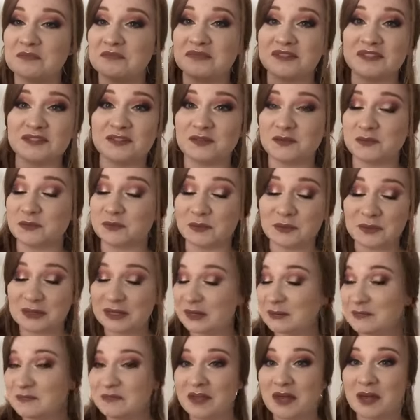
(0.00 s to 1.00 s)
this is
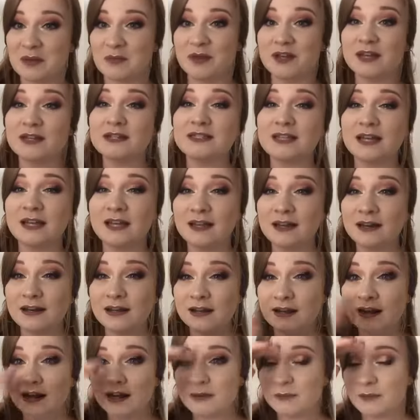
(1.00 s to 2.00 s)
what I picked and
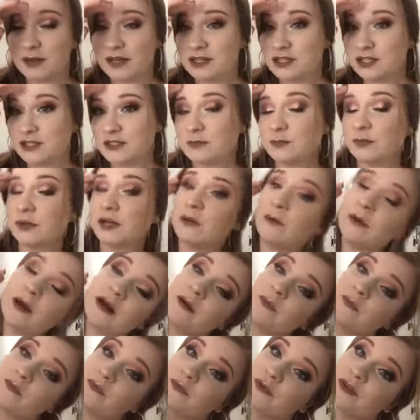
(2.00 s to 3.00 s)
it kind of matches pretty
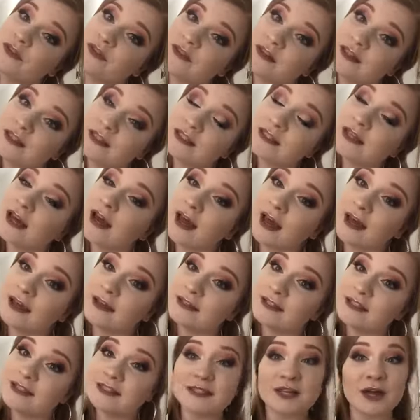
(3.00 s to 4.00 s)
well with these
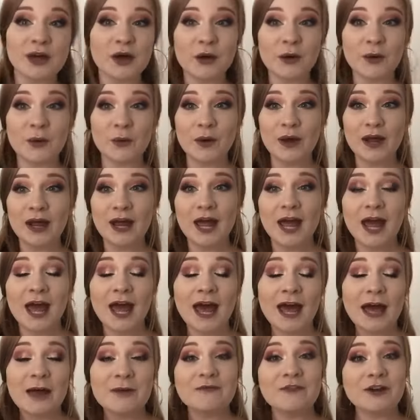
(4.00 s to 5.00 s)
eyes. So
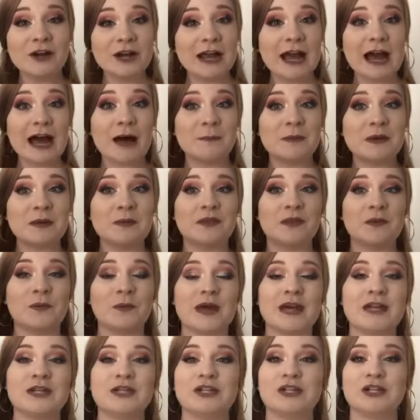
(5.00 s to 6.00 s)
I'm very happy with the
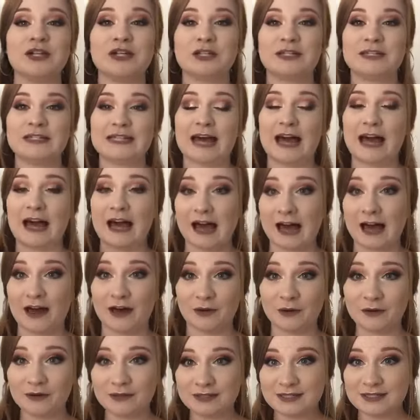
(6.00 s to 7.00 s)
way it turned
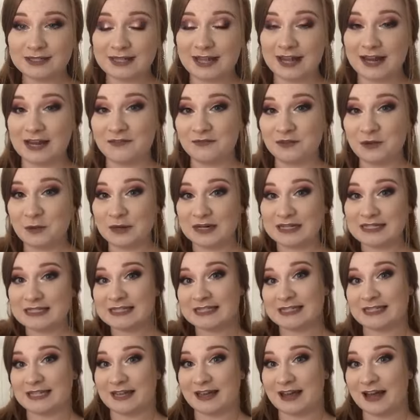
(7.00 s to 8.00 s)
out. And if you want to
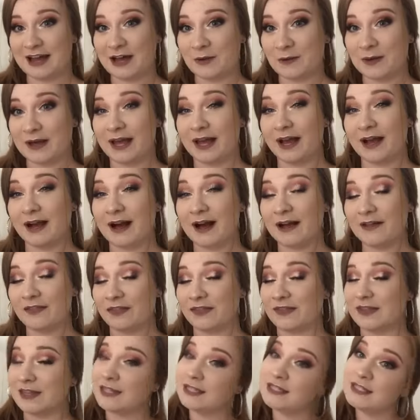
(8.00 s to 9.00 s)
see how I
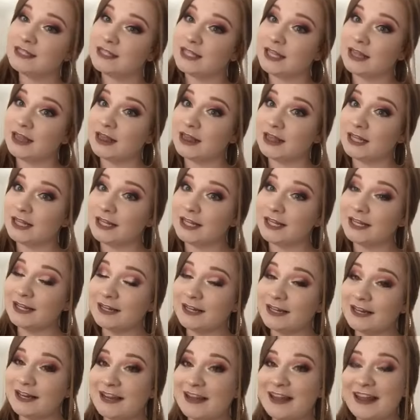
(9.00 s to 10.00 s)
got this look,
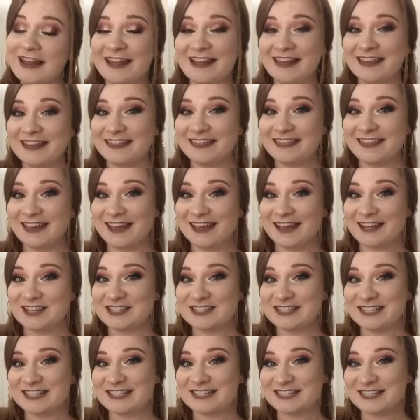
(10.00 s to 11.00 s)
then
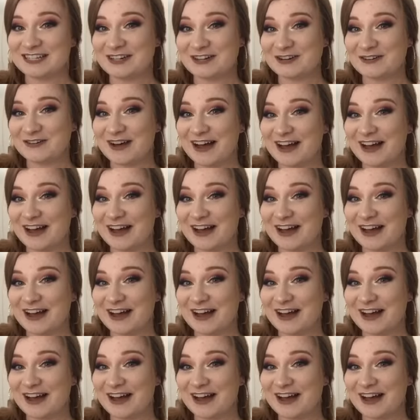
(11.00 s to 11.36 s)
just continue to